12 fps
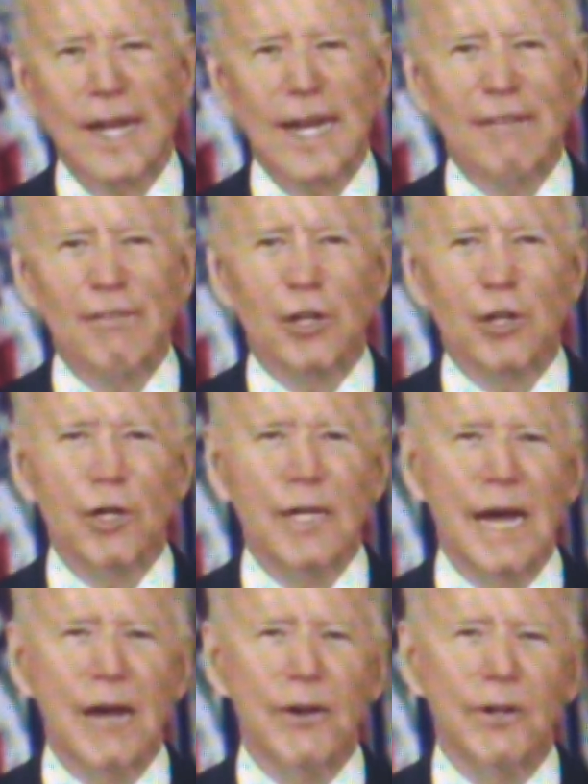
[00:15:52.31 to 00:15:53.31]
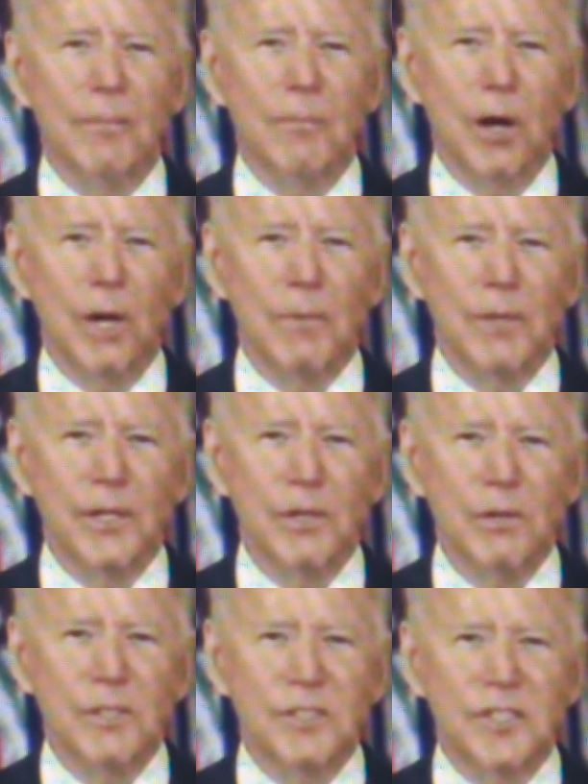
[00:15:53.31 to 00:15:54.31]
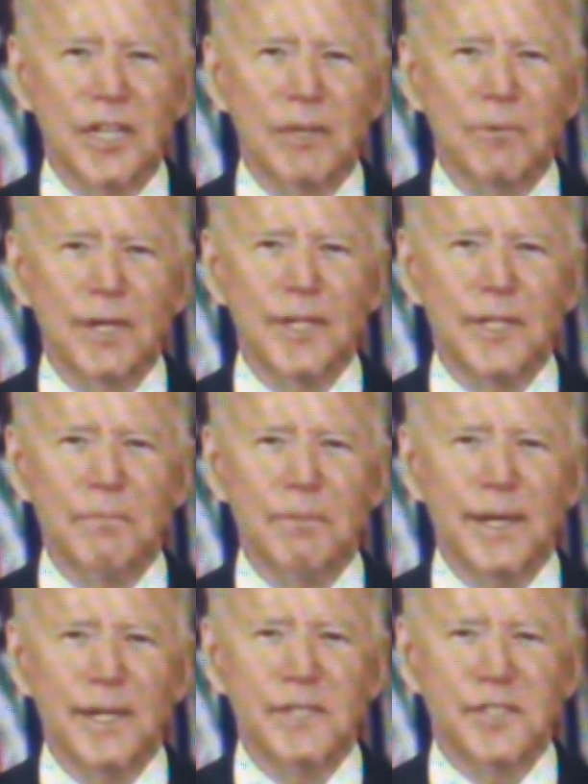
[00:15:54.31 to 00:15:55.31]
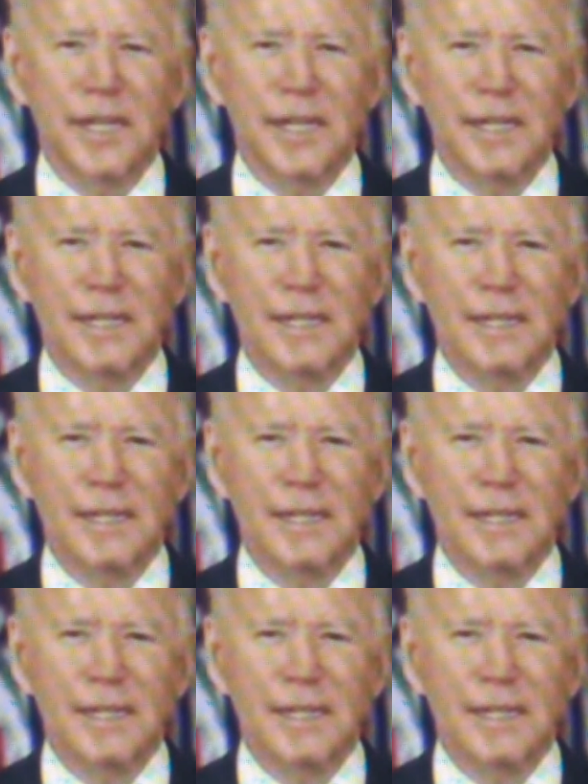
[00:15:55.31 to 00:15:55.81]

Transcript: and have a cookout or a barbecue and celebrate Independence Day.